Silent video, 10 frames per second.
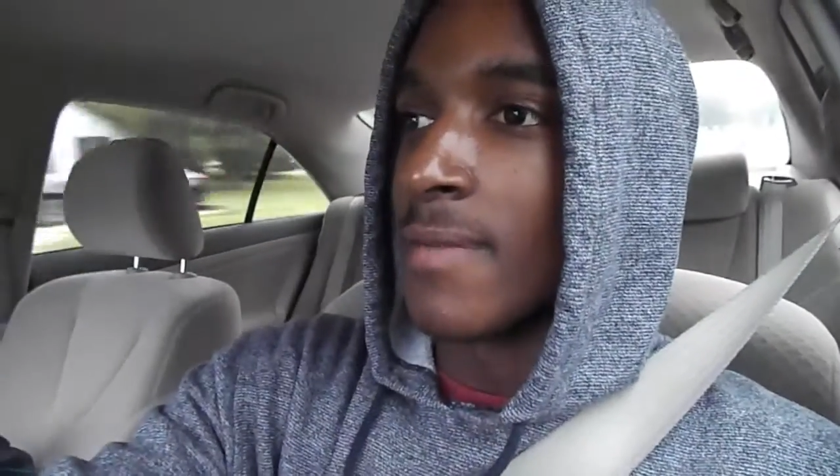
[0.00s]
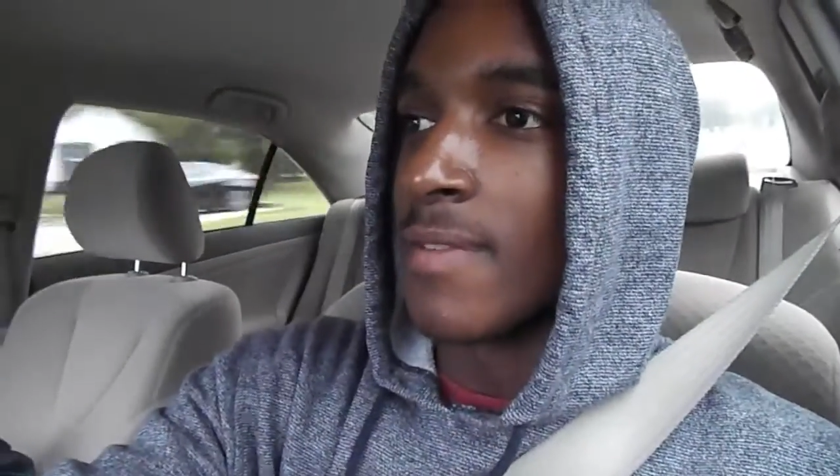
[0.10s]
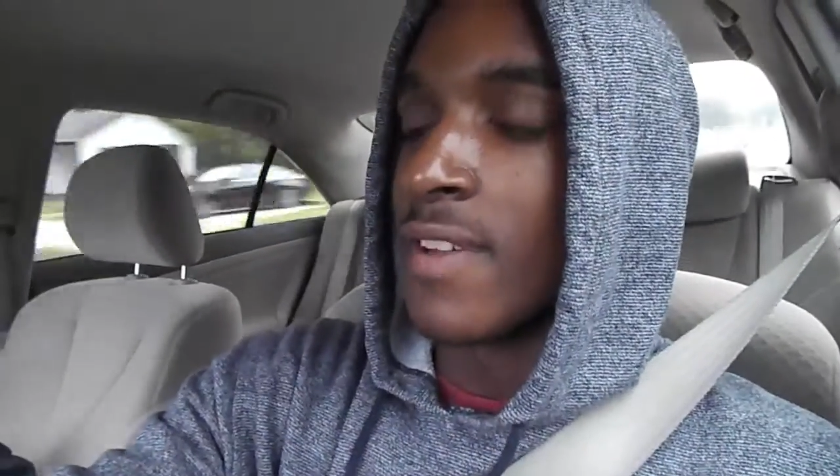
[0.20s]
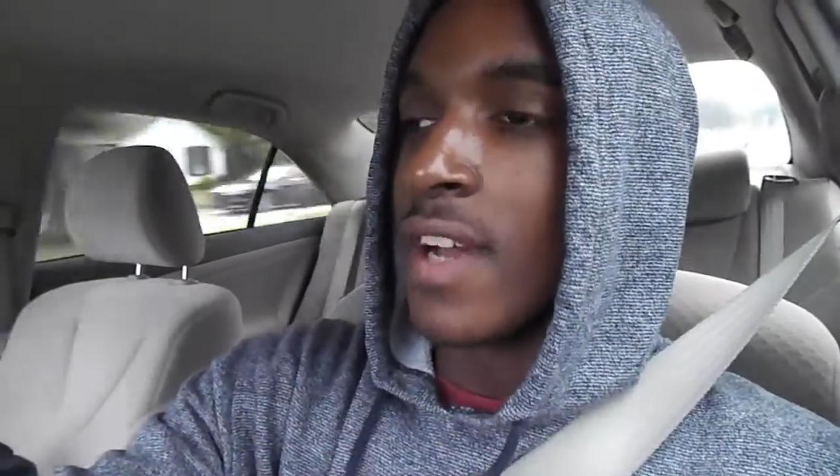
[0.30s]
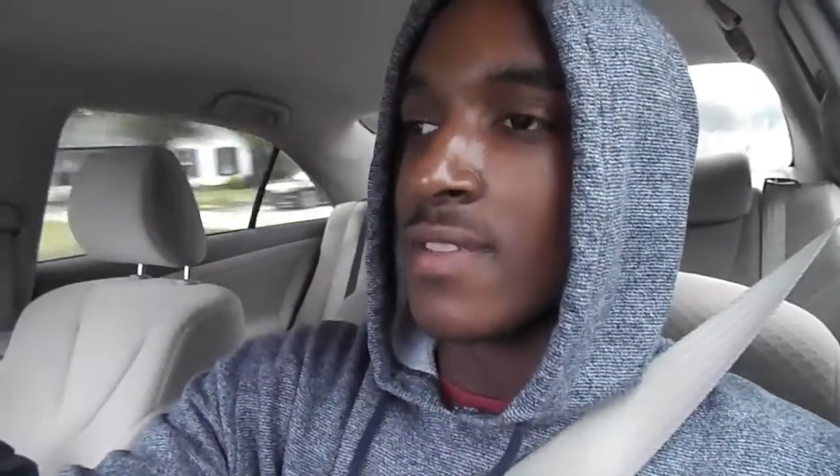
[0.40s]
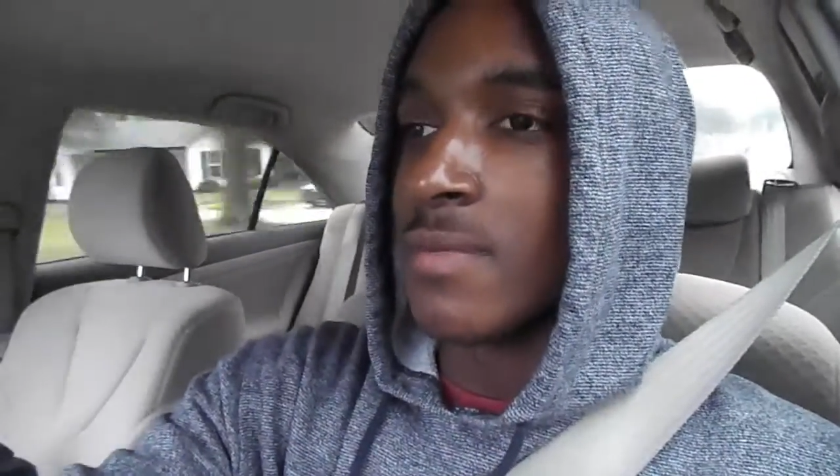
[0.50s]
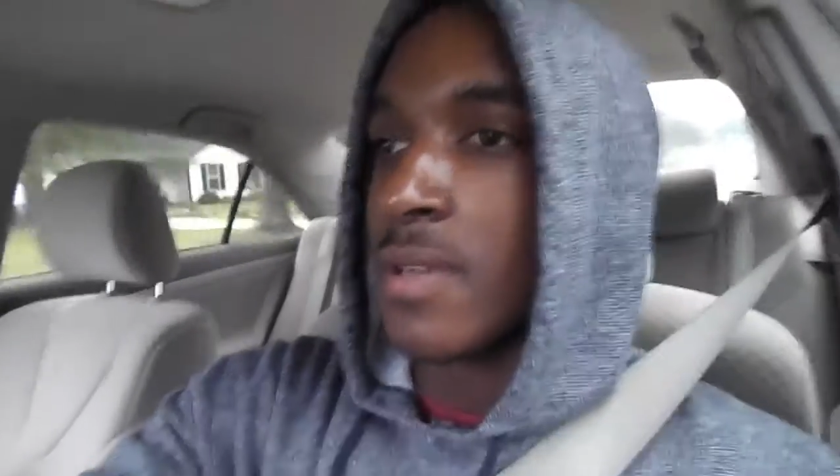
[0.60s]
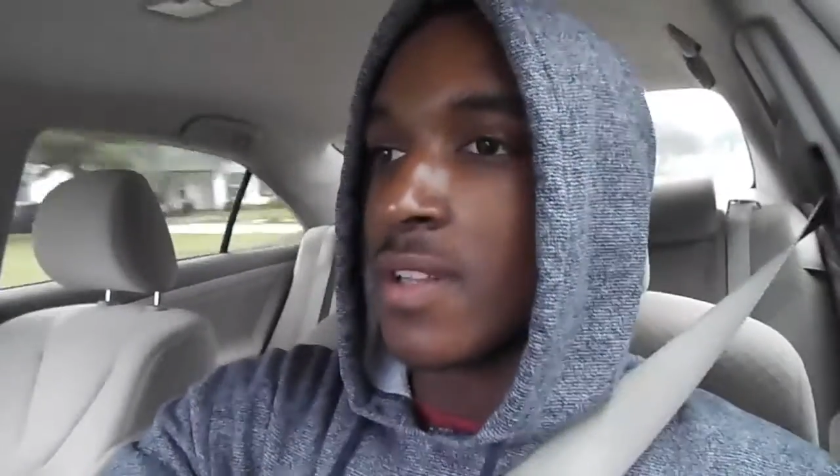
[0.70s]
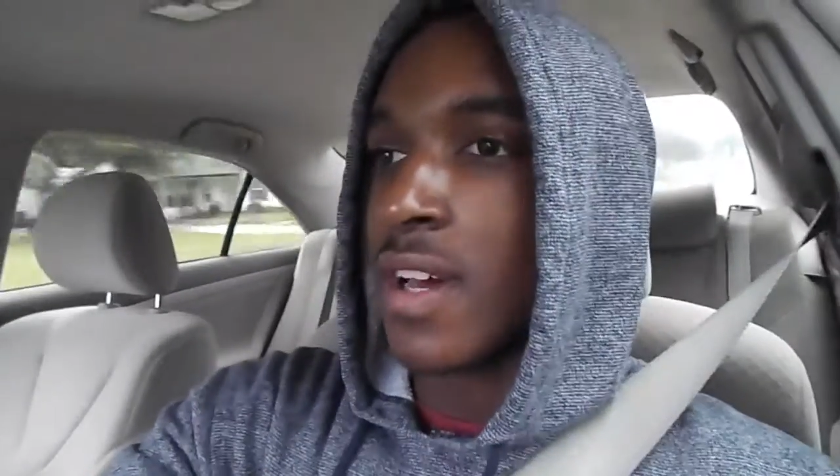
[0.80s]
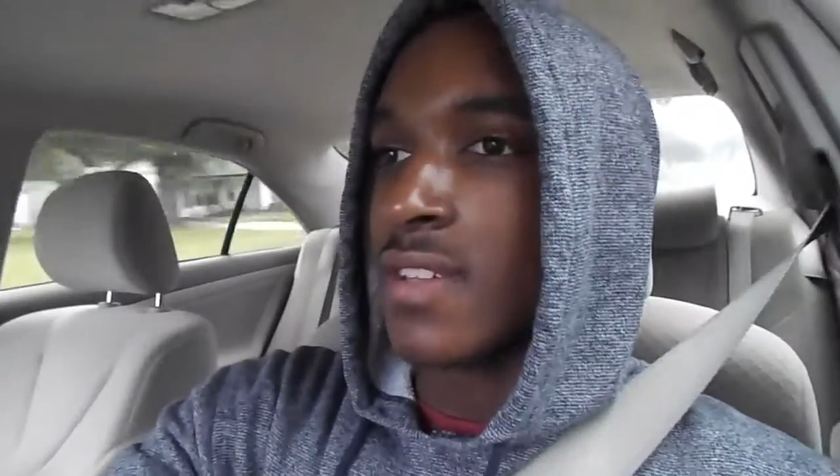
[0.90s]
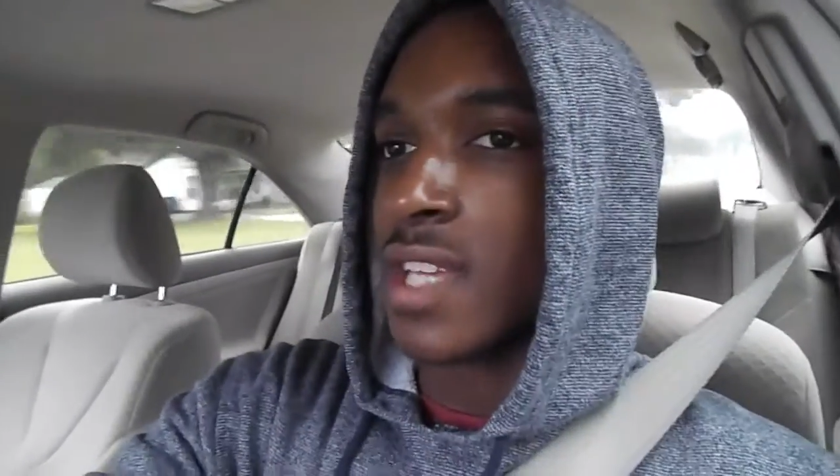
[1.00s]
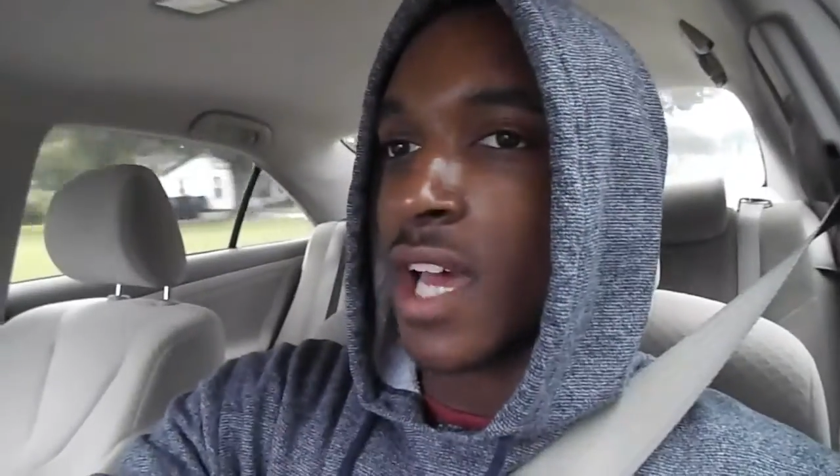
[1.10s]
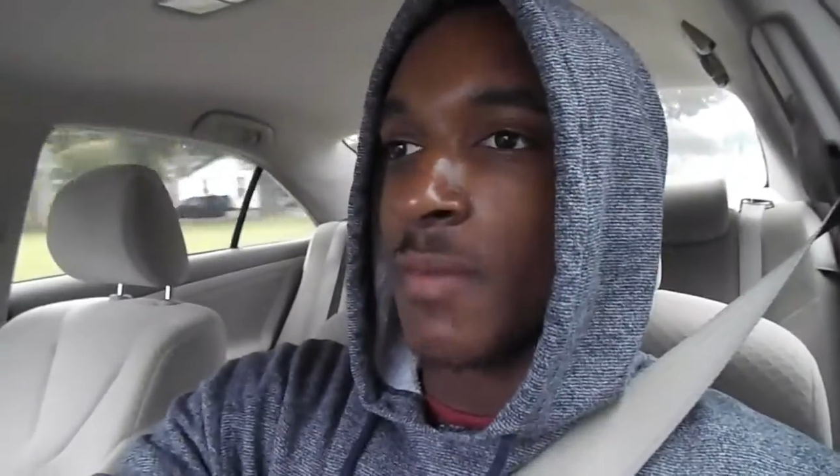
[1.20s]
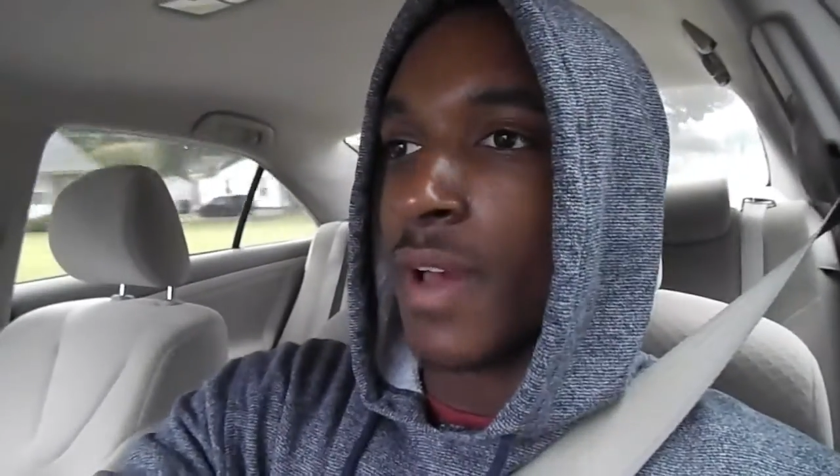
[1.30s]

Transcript: if you guys remember the last time